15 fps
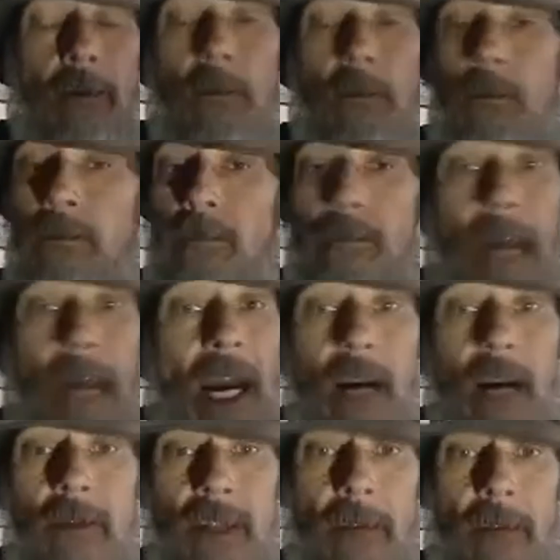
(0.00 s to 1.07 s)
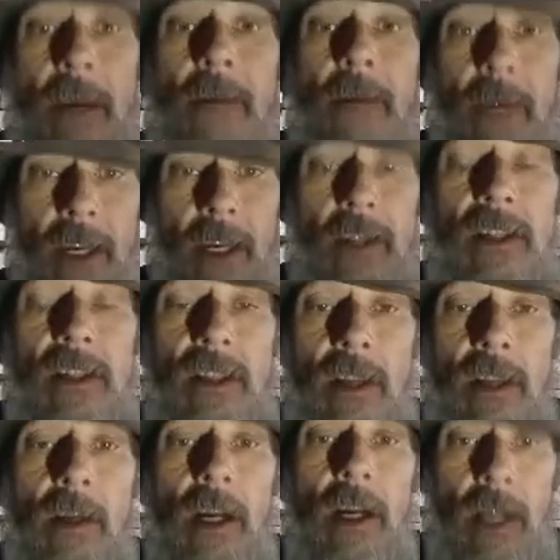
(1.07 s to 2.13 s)
mounds of evidence
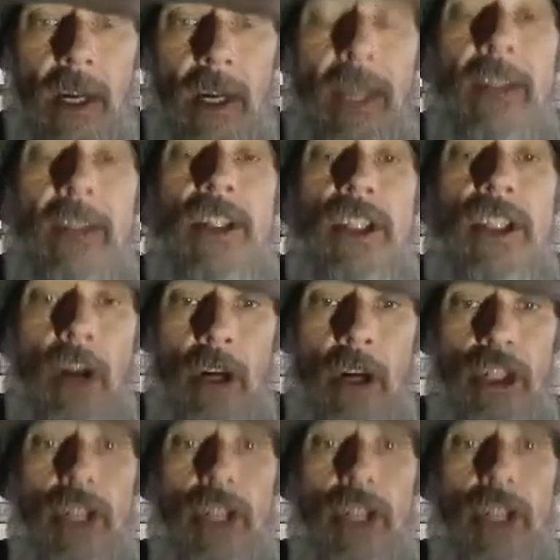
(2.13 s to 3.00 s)
against Sergeant